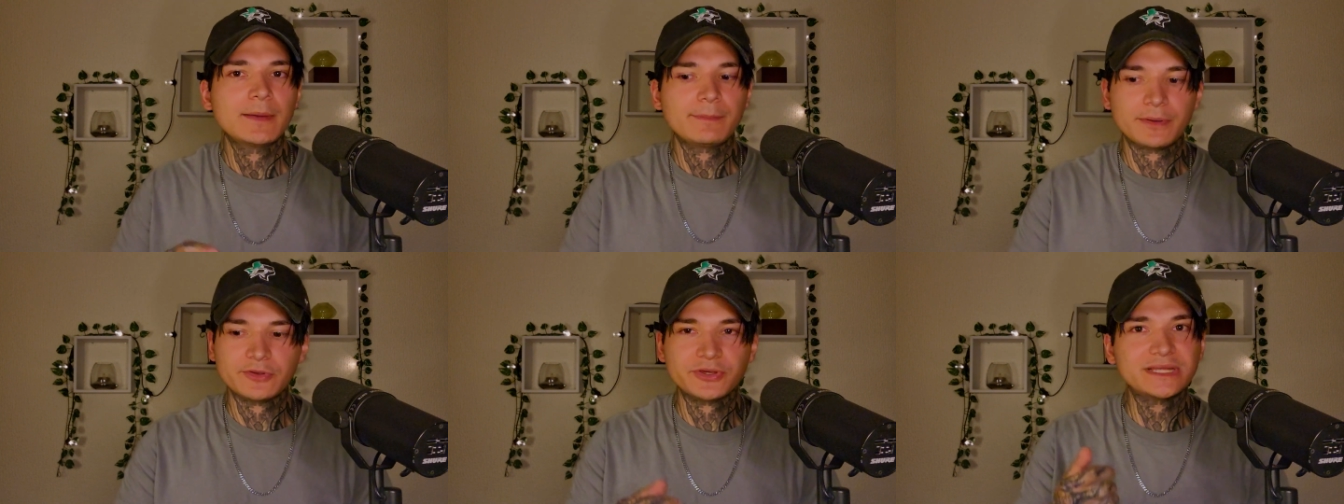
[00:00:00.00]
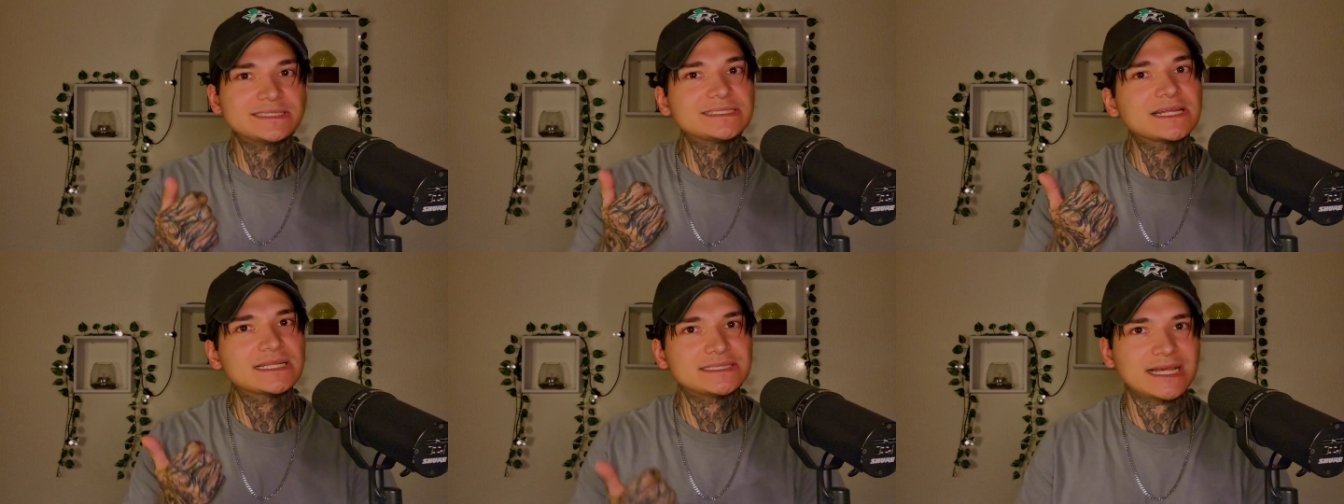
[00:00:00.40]
but you can
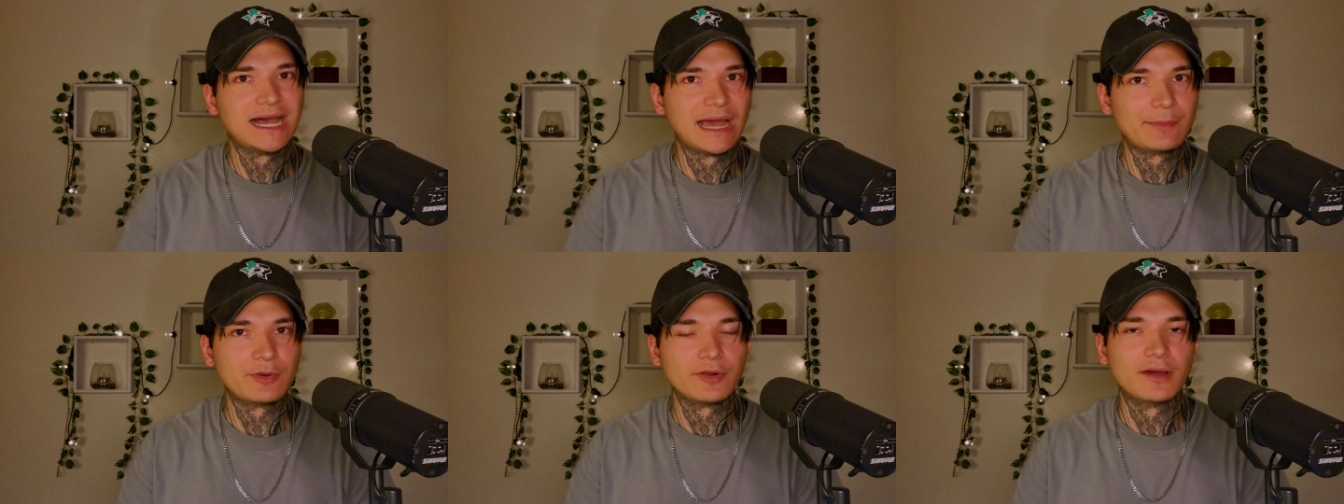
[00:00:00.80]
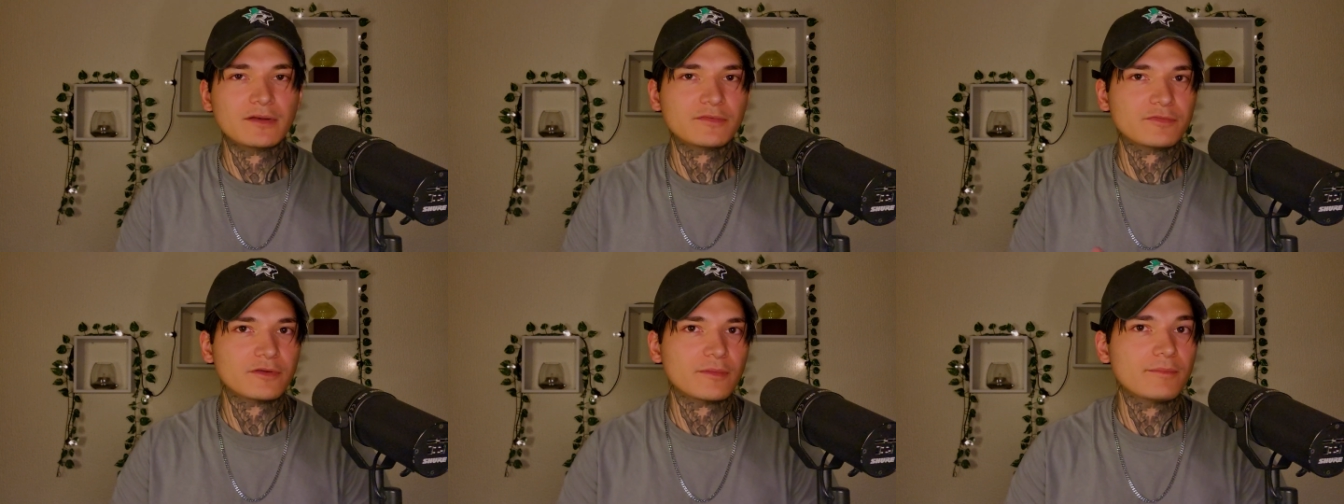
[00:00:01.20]
set a timer on
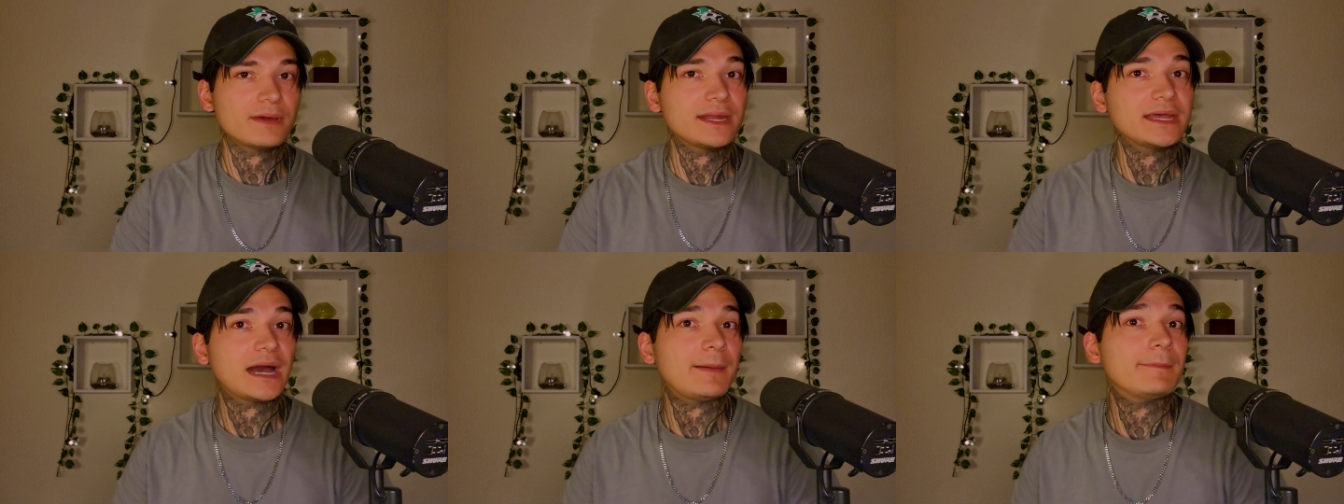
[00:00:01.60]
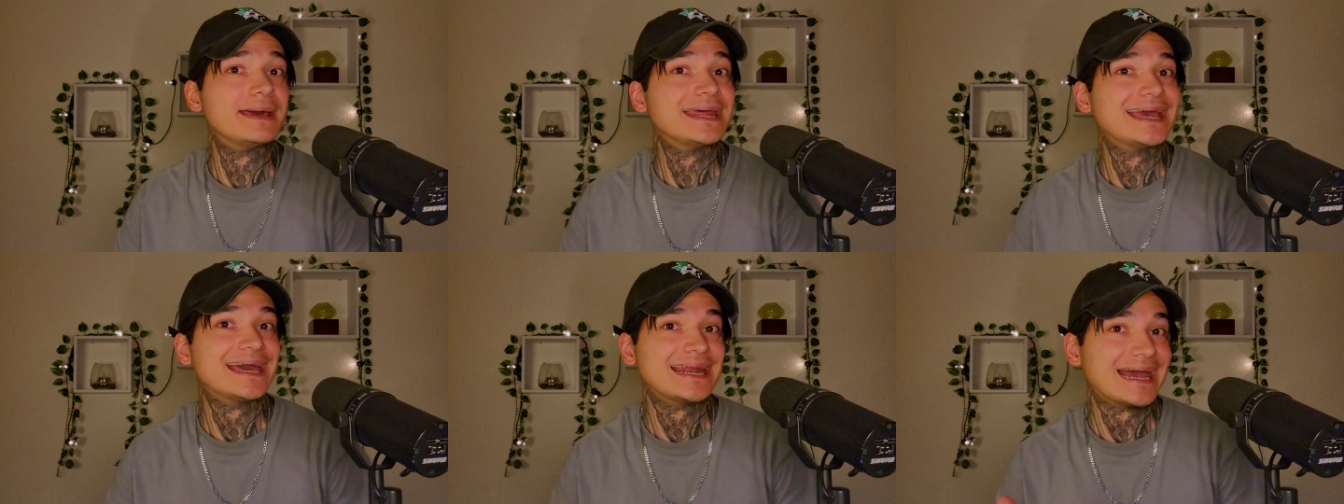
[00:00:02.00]
it for a minute
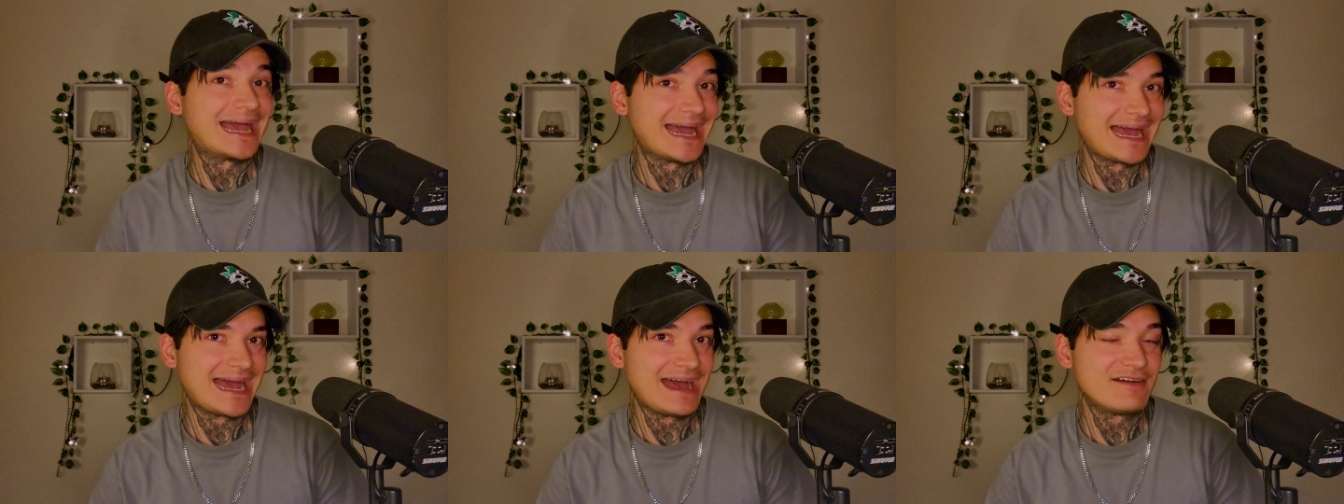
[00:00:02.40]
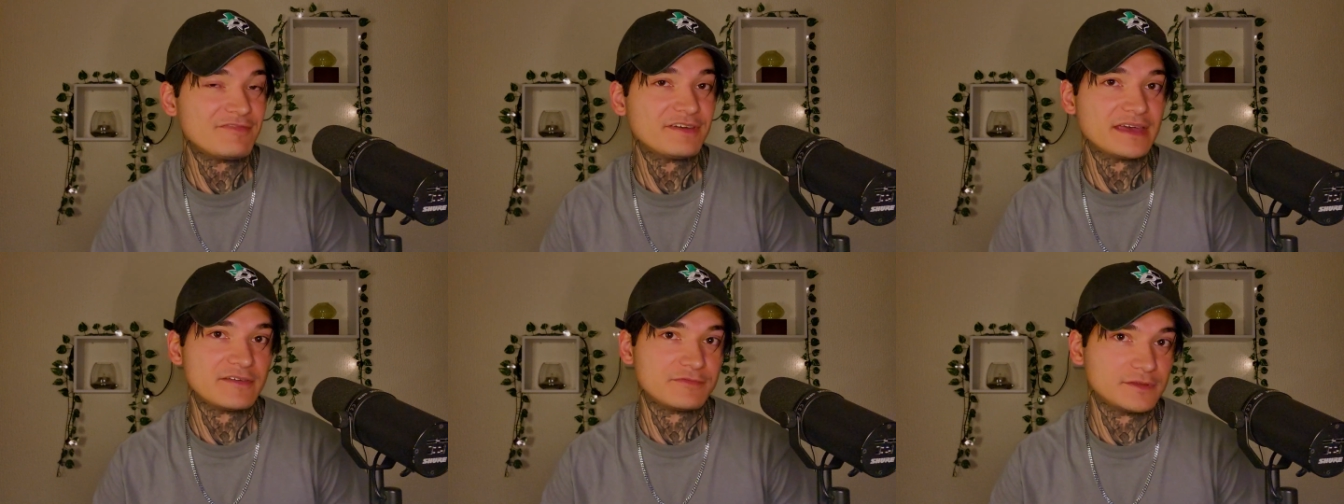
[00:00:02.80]
and a
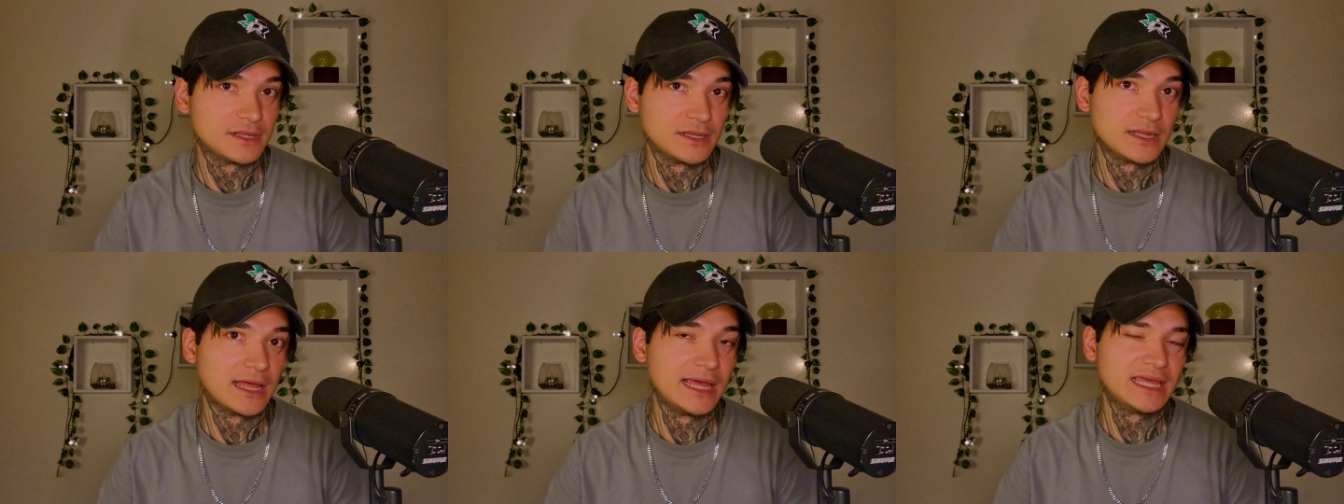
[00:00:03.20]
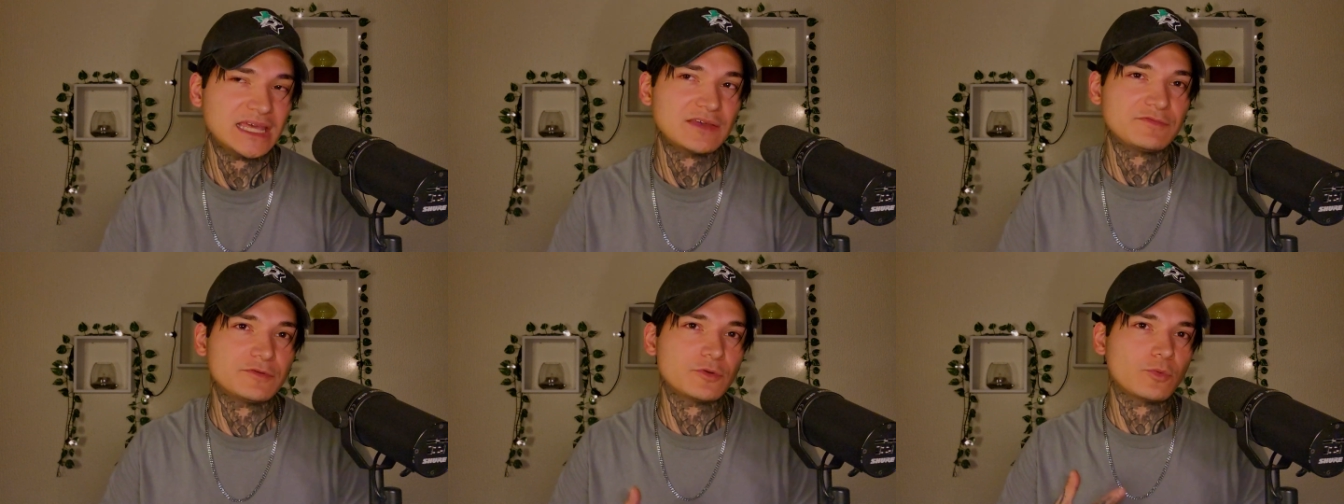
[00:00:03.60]
half if you like,
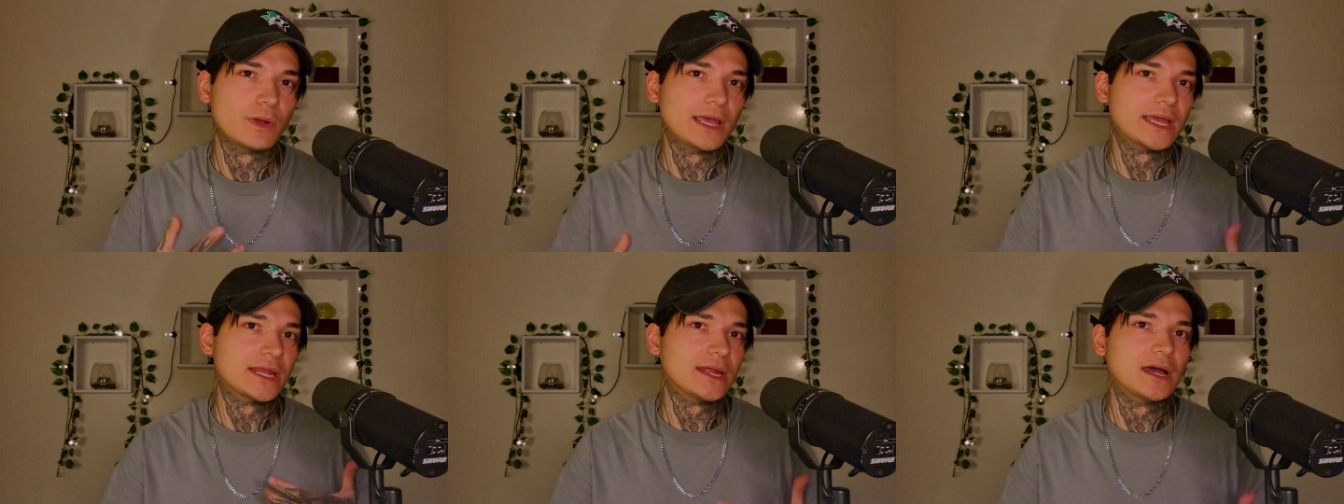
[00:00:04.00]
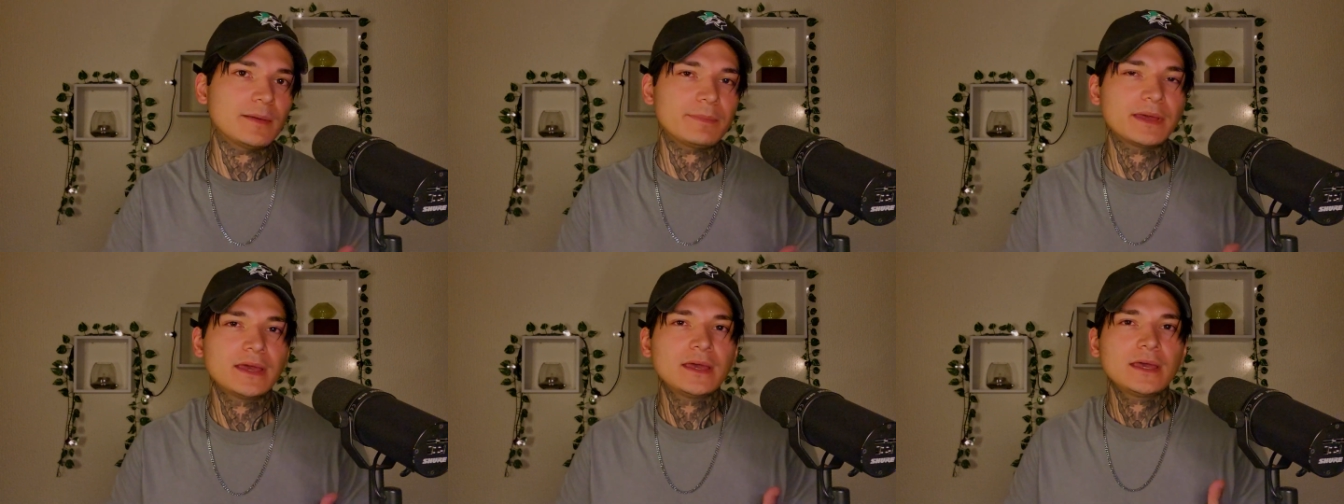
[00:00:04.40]
if you're waking
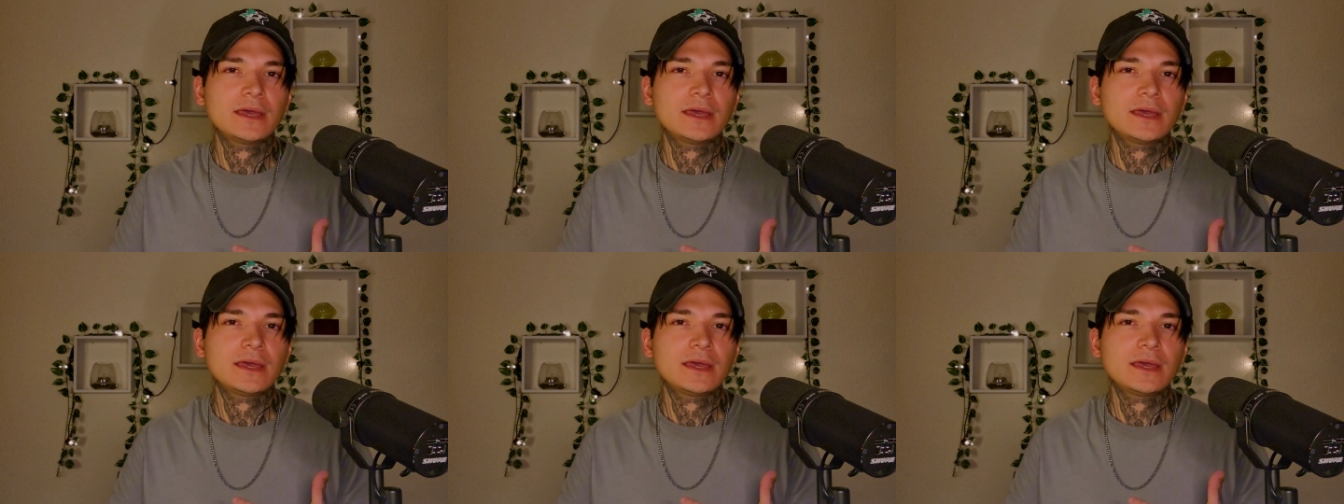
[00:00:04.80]
up